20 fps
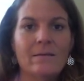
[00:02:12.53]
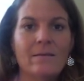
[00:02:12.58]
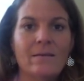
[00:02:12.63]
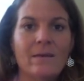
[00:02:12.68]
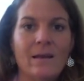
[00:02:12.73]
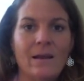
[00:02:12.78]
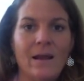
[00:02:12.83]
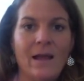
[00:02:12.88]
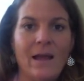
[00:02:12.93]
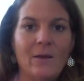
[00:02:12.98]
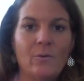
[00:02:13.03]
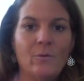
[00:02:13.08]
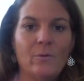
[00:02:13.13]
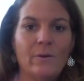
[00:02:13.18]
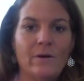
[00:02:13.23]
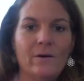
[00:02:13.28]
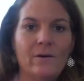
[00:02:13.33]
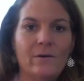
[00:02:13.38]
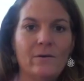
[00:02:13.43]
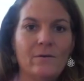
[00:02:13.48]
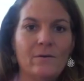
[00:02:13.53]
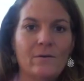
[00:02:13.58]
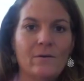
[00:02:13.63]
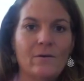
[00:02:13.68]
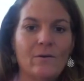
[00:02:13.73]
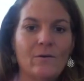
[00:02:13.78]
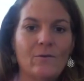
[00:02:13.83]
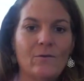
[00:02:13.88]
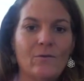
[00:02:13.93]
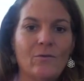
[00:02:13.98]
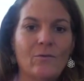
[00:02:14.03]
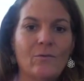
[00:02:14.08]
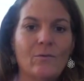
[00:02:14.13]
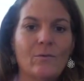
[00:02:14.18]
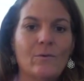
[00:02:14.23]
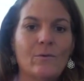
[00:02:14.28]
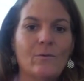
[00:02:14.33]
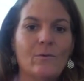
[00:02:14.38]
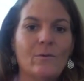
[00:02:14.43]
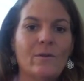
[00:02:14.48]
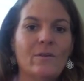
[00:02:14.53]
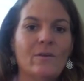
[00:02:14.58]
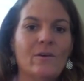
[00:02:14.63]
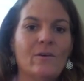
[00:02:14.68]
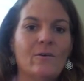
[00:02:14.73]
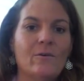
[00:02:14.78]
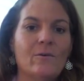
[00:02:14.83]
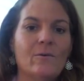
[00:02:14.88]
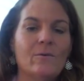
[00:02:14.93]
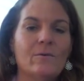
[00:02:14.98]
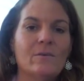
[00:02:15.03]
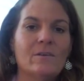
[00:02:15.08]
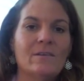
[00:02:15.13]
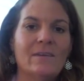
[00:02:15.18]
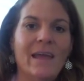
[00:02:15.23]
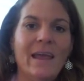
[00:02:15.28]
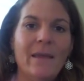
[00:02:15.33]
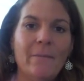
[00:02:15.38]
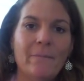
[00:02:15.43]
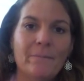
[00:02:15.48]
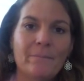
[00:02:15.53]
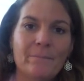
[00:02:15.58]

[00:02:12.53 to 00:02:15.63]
that I will go through with you today.